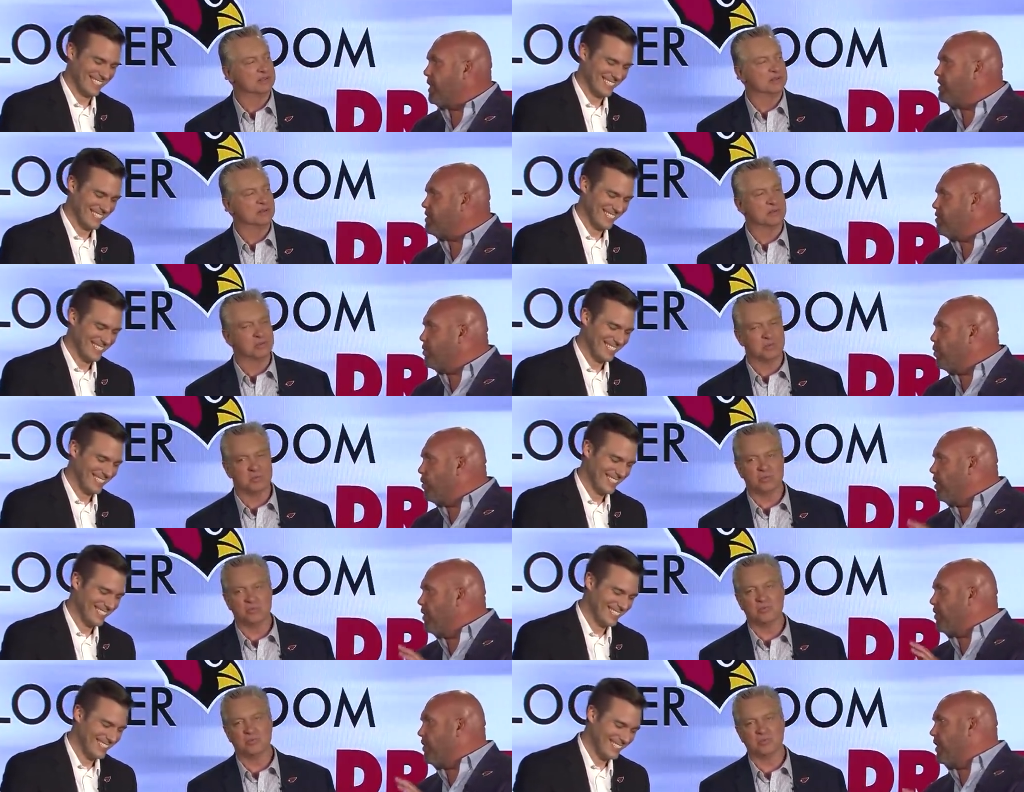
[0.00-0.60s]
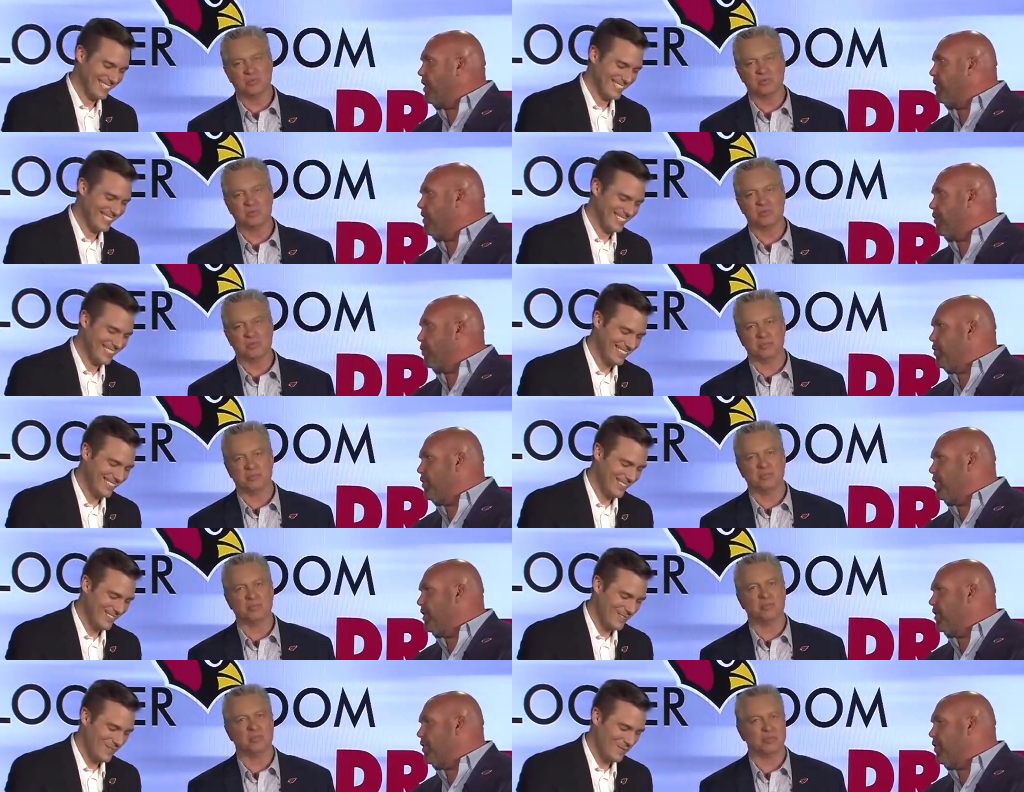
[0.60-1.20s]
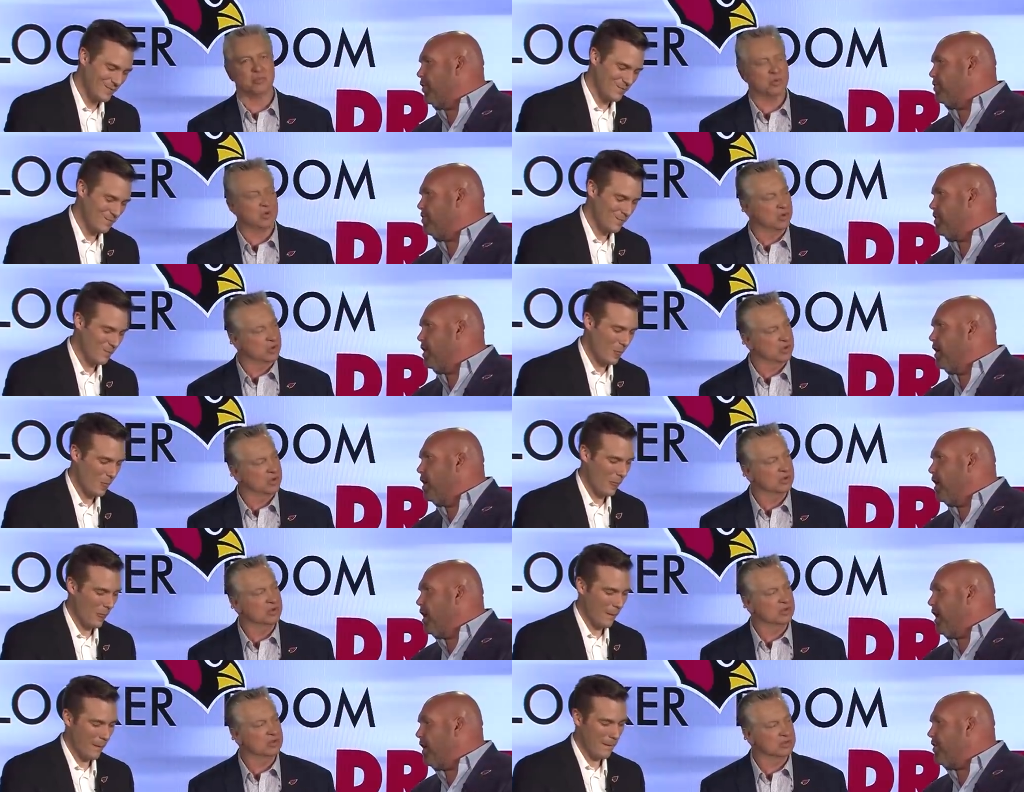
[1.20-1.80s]
Speaker 1: That's the one thing that really goes,
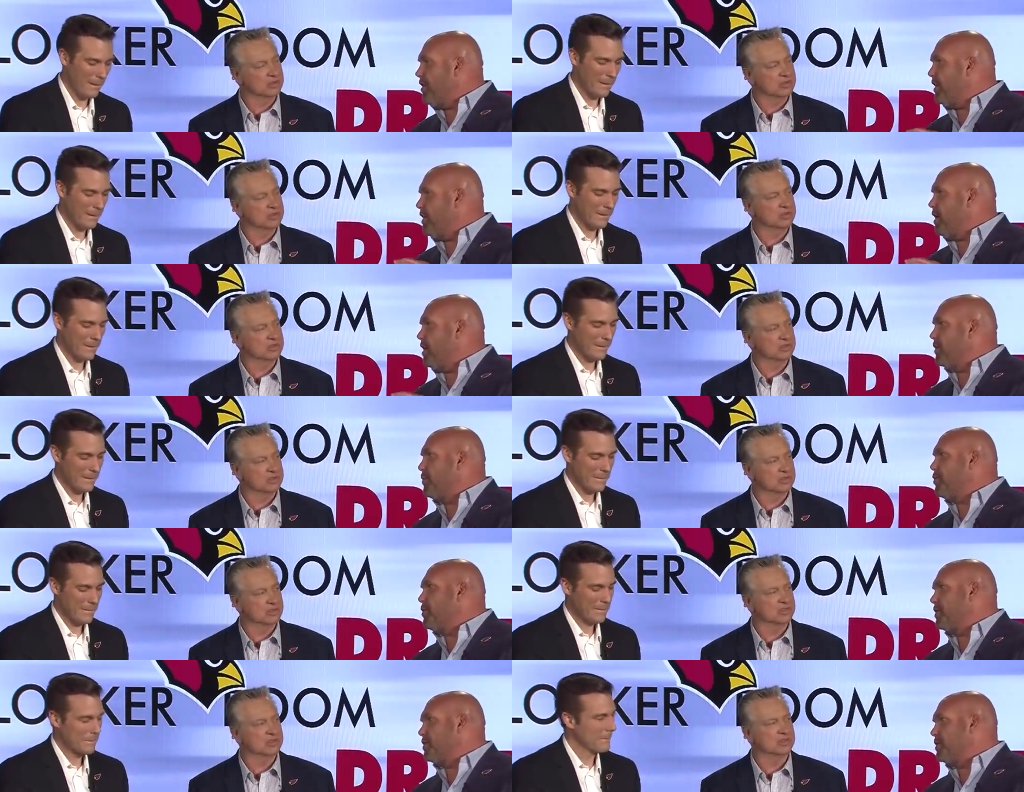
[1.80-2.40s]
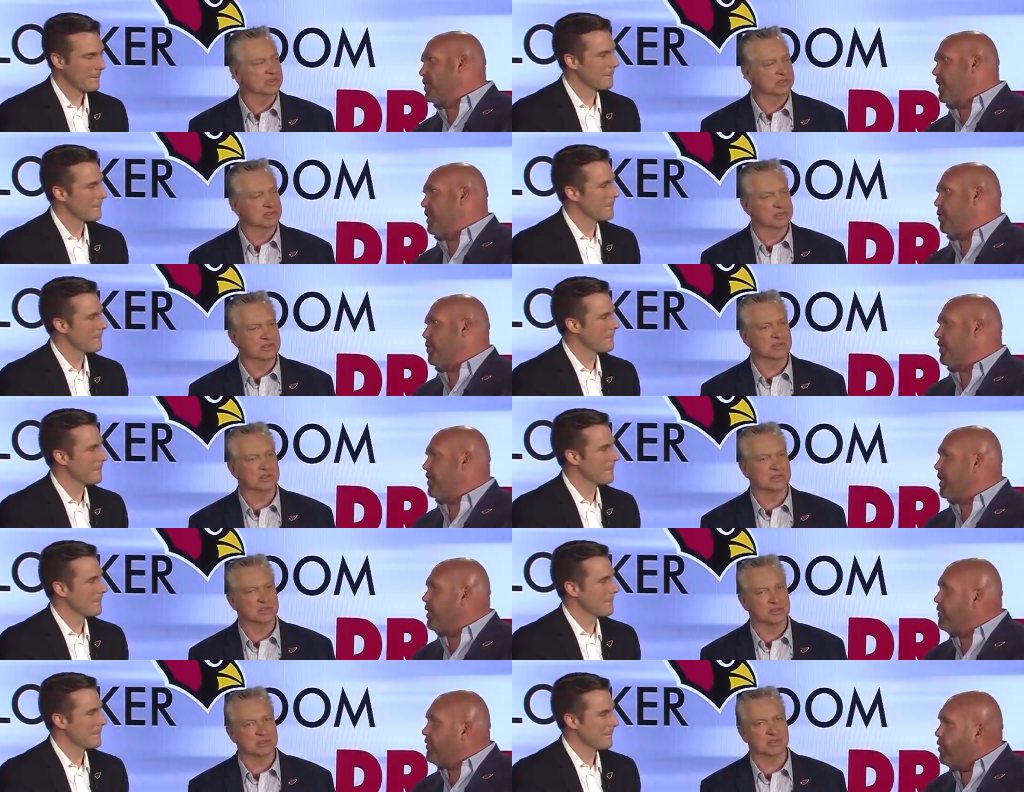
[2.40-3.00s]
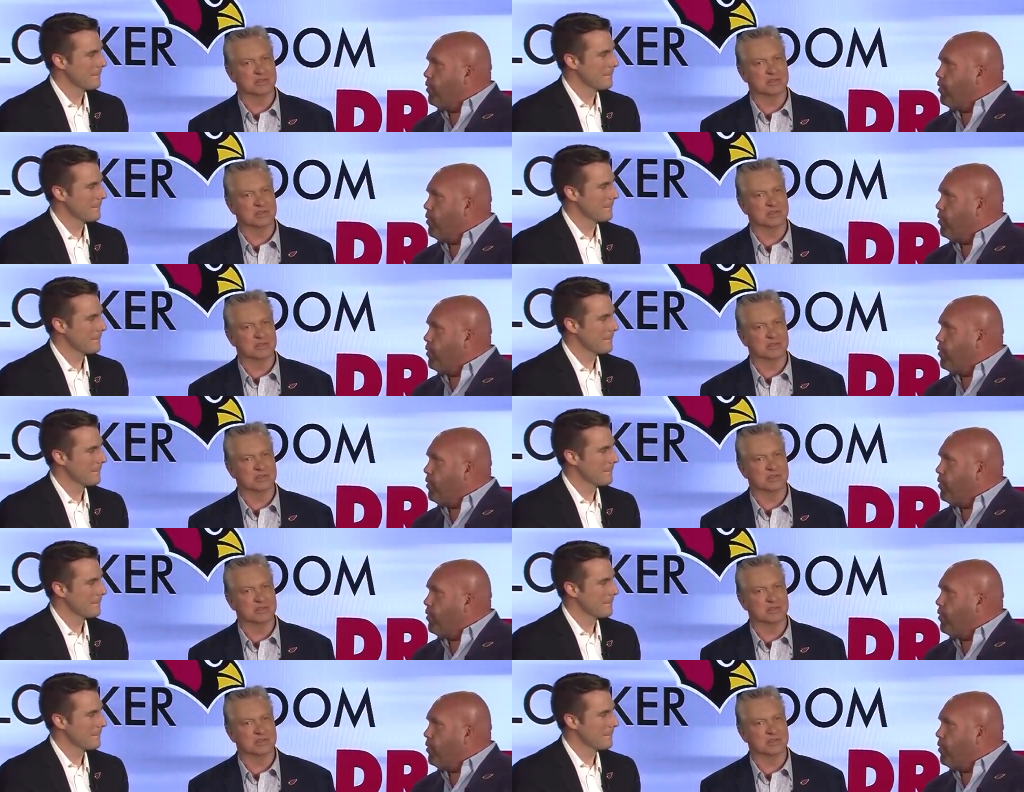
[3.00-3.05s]
I think, unappreciated with NFL